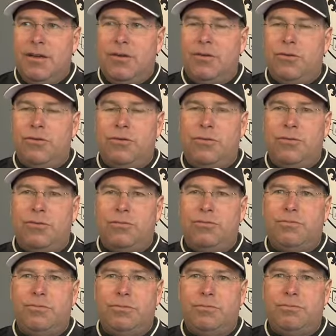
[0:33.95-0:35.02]

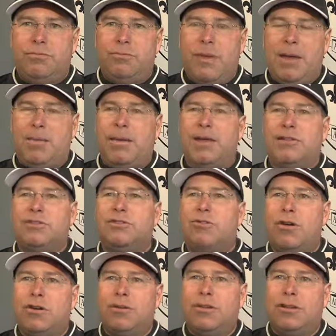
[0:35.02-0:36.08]
who maybe
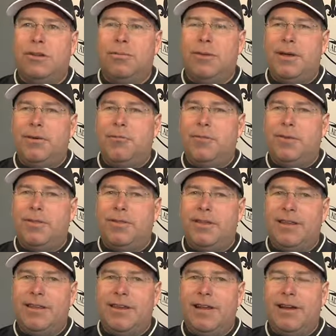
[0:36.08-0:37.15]
struggle a little bit with
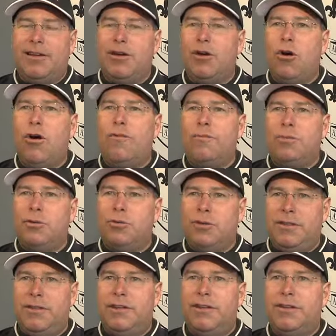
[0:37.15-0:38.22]
the golf
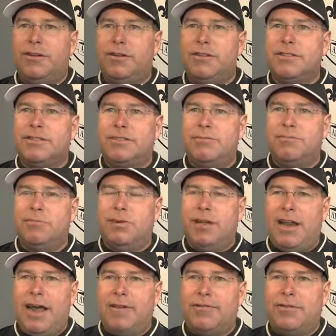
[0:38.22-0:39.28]
between the ears,
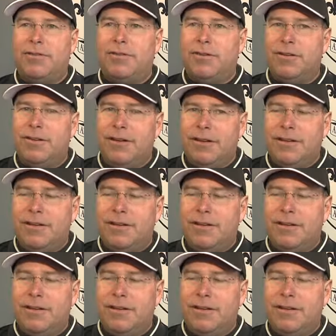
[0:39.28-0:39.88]
but after